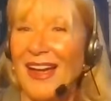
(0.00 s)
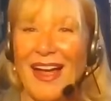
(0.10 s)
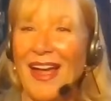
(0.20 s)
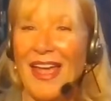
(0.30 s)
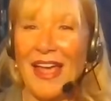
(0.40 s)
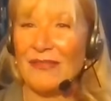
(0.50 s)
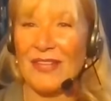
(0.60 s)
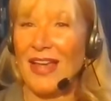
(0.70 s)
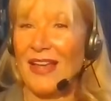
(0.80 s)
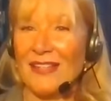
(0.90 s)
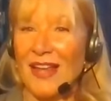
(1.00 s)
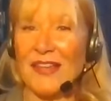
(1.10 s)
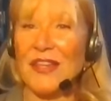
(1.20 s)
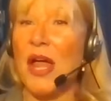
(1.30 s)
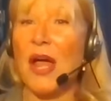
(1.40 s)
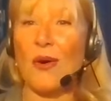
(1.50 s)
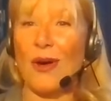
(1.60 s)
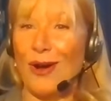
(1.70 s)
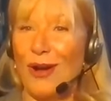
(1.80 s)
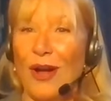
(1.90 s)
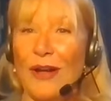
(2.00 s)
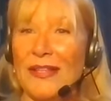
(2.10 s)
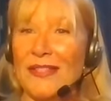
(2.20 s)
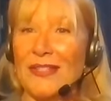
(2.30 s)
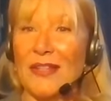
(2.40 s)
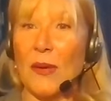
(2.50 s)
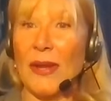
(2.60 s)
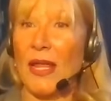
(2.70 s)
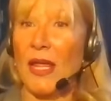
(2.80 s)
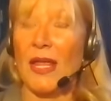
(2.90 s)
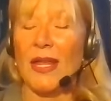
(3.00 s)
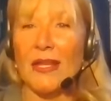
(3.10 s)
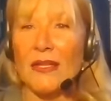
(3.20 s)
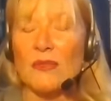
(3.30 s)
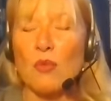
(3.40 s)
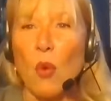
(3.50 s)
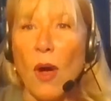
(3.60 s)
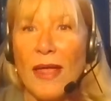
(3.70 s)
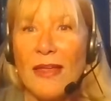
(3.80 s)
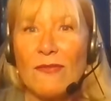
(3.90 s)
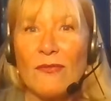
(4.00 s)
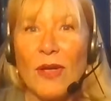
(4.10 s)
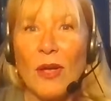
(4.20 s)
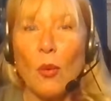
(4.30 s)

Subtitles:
I have to ask, I know our audience is going, his wife?